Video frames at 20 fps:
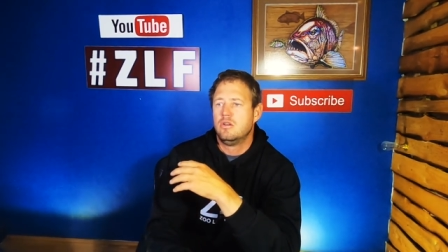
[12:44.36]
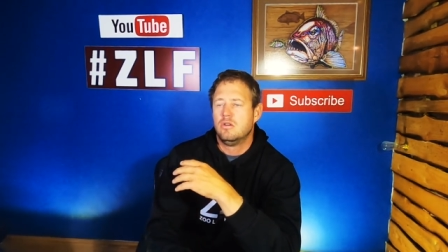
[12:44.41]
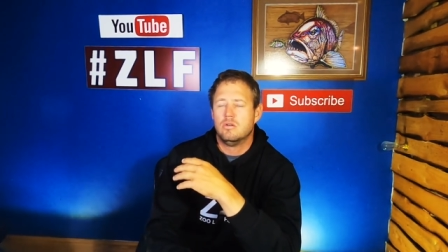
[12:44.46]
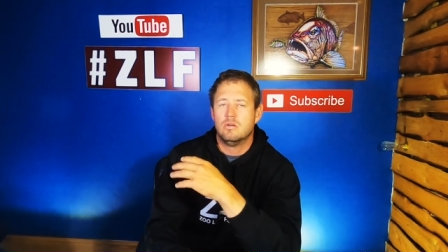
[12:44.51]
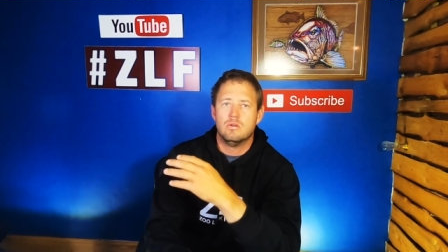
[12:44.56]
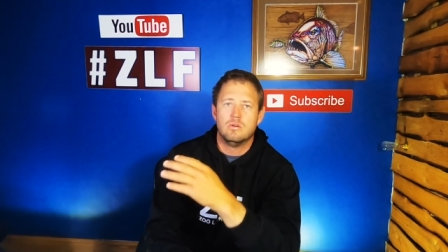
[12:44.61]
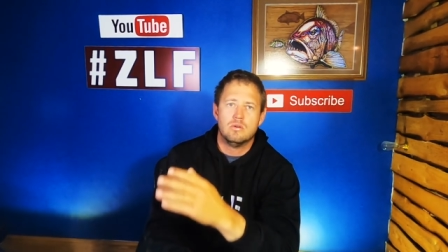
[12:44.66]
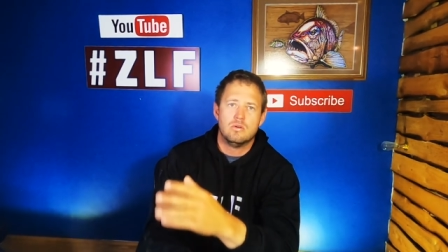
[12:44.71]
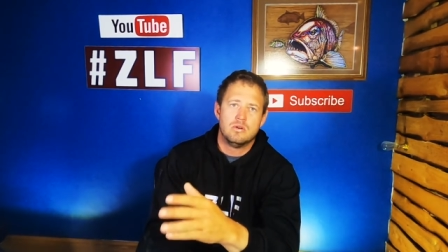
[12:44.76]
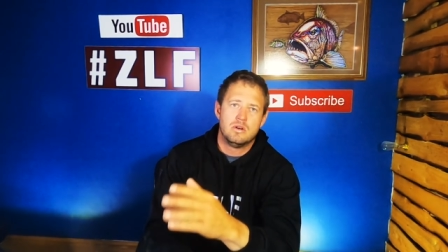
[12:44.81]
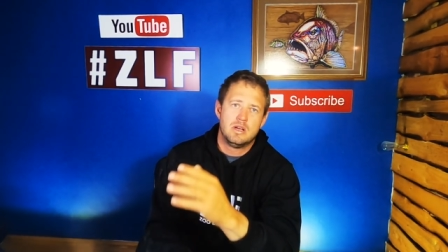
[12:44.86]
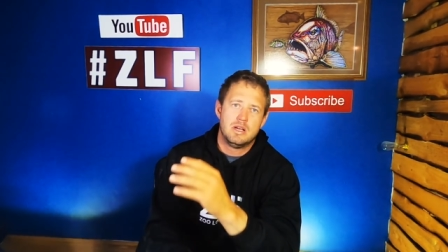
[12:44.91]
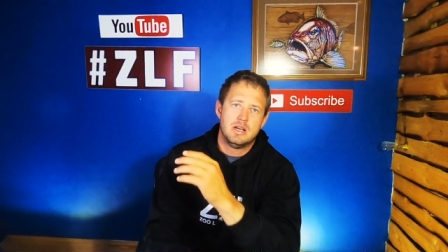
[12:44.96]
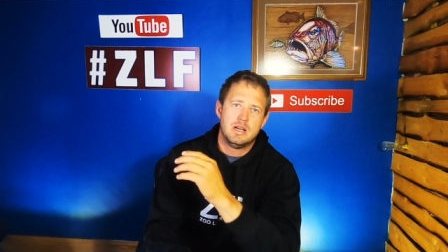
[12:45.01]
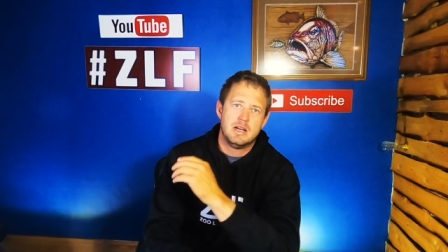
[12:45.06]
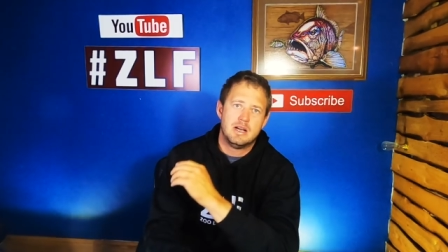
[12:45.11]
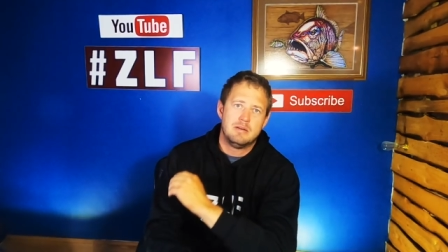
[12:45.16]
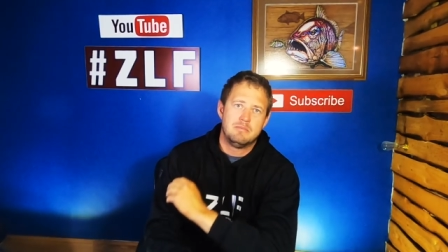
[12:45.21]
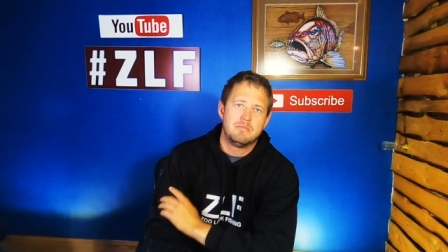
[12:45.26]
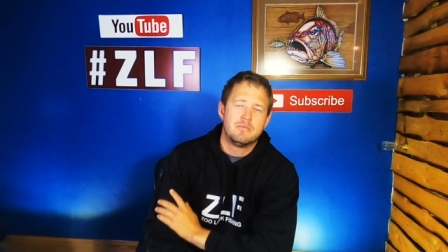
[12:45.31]
or
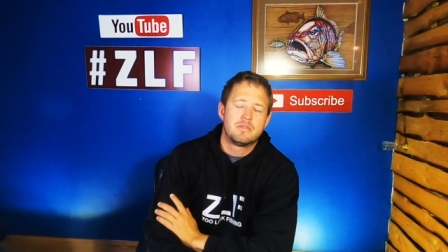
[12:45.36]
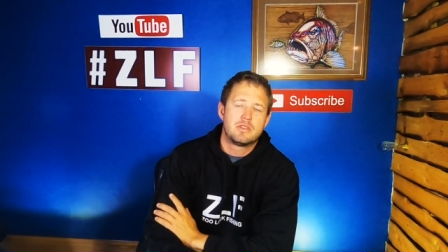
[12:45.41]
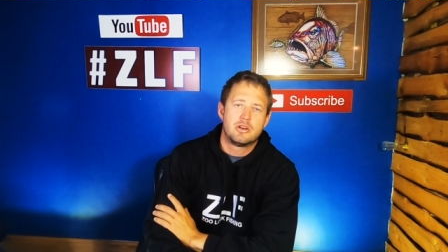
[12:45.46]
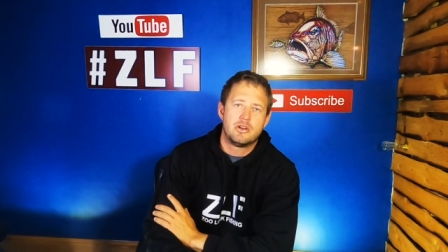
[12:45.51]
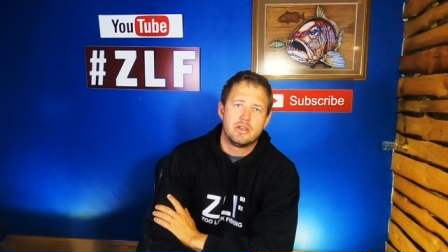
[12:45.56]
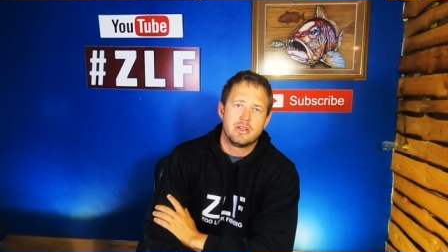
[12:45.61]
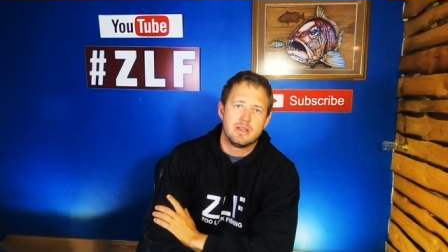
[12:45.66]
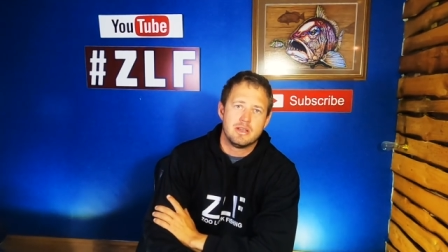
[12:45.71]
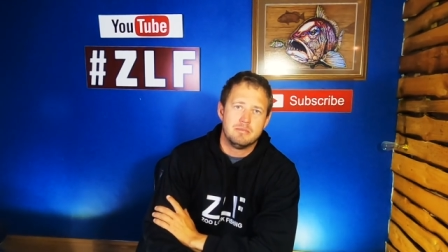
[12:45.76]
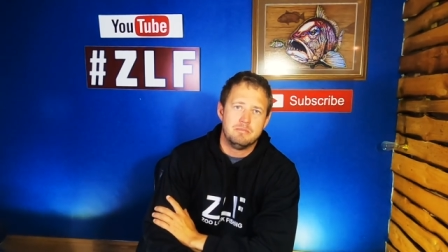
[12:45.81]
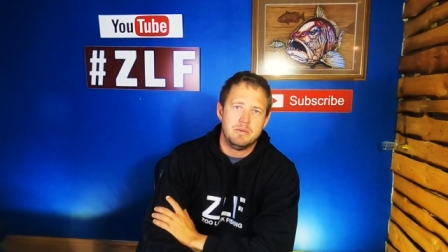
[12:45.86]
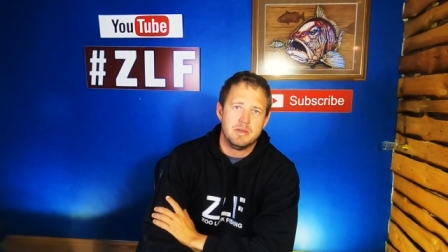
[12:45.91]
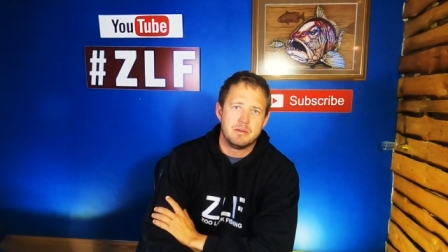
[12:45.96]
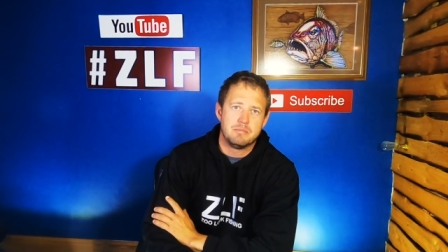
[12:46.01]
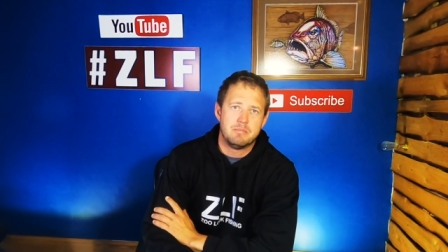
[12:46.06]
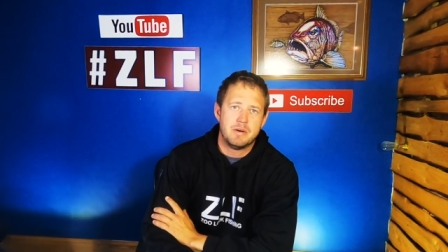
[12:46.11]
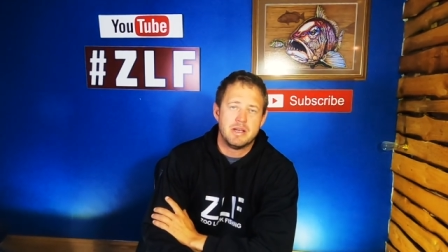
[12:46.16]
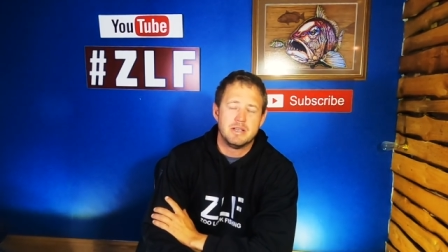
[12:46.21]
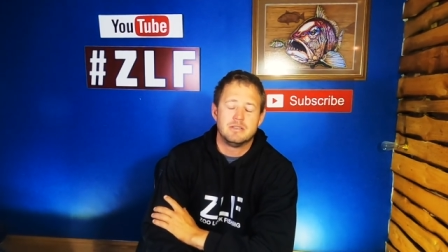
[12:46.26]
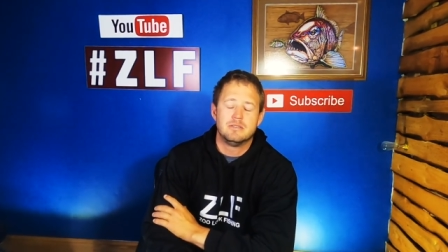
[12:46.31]
um, throwing a big
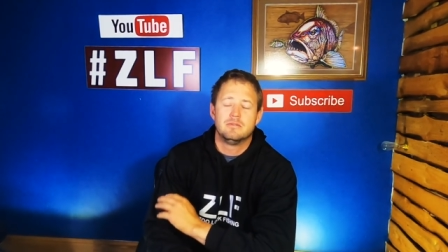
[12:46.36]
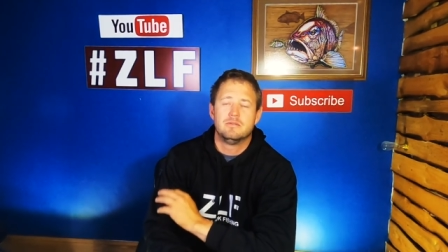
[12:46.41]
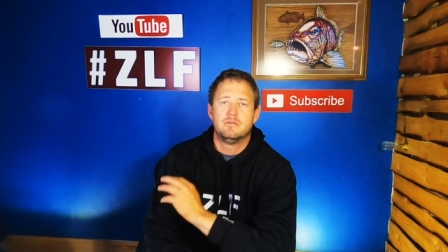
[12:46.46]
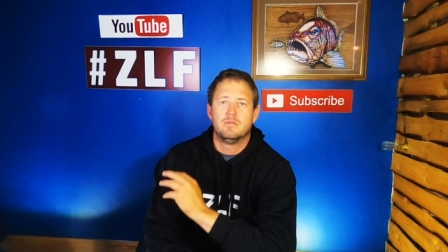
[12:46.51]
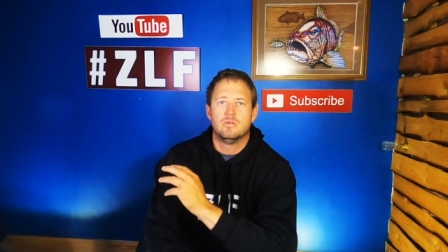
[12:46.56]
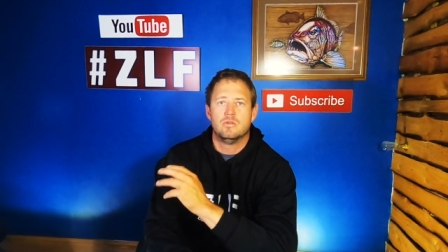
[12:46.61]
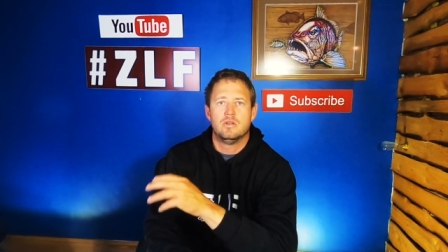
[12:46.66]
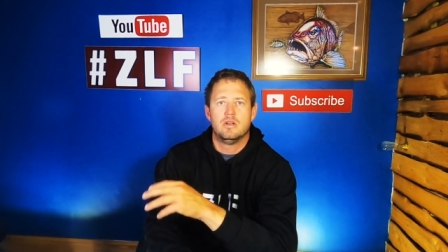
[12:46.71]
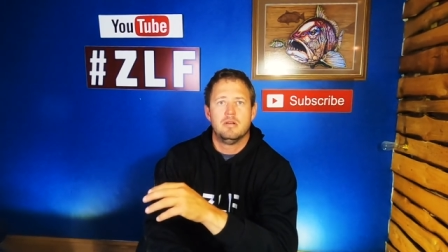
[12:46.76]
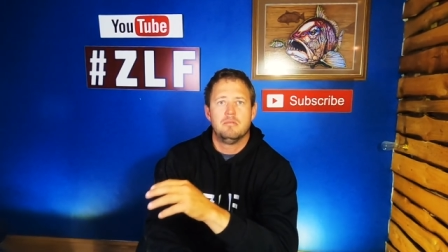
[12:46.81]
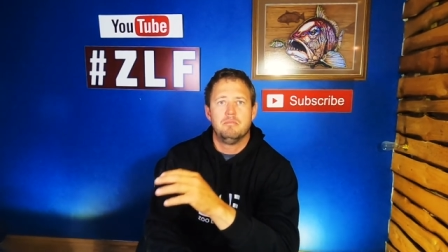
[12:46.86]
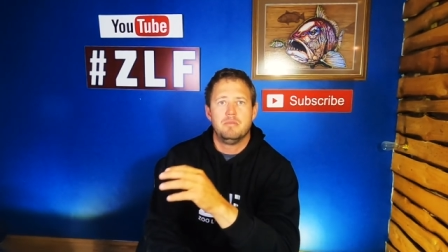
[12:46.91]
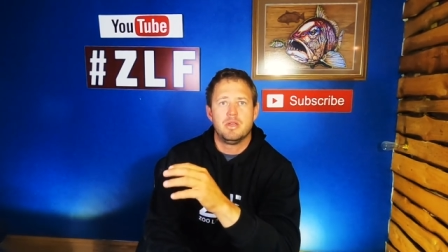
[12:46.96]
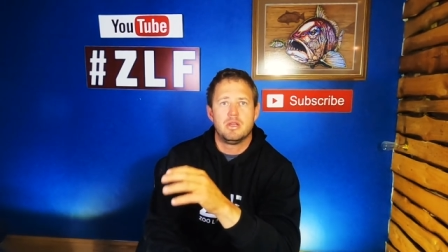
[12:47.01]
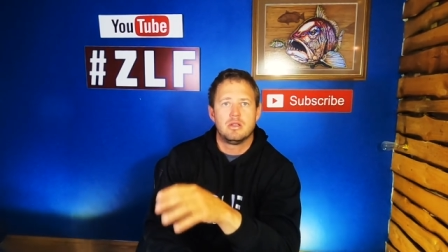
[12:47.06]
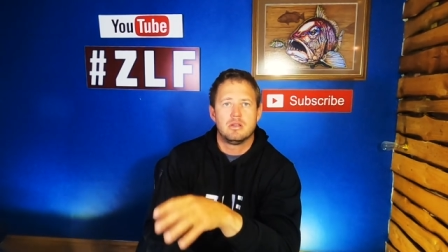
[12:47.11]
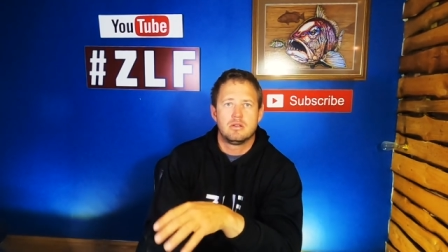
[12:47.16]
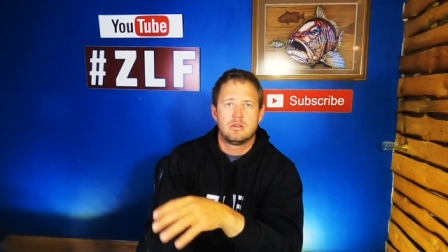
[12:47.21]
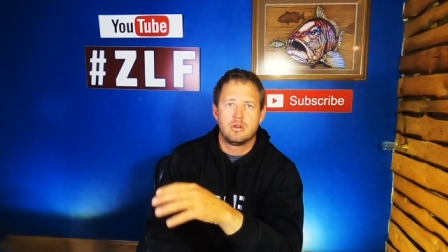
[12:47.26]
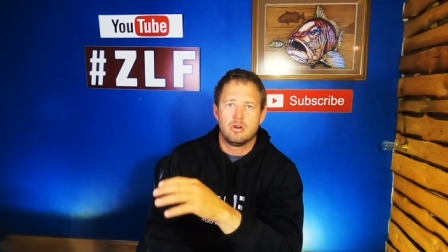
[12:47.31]
bite for a big
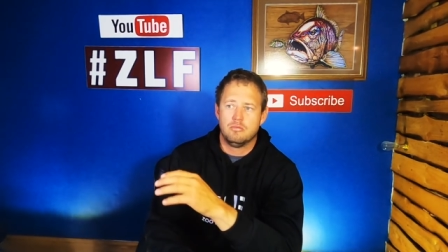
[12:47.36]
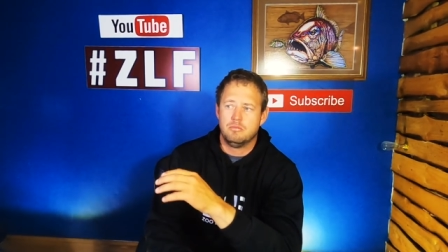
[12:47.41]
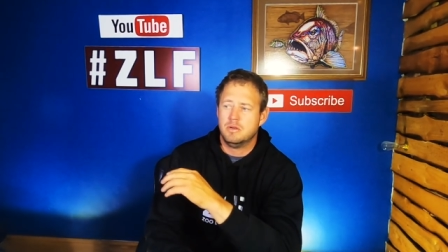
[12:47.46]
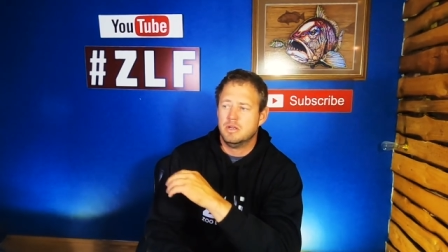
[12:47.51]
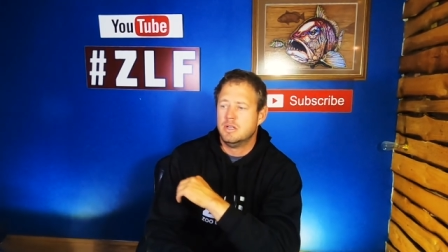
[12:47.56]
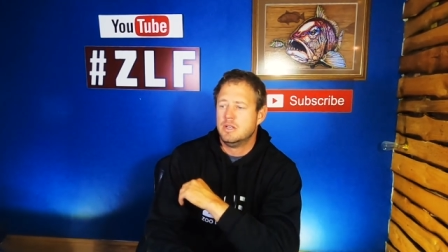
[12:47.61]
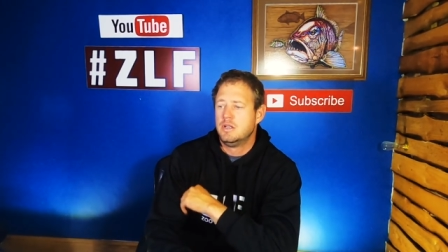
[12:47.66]
cod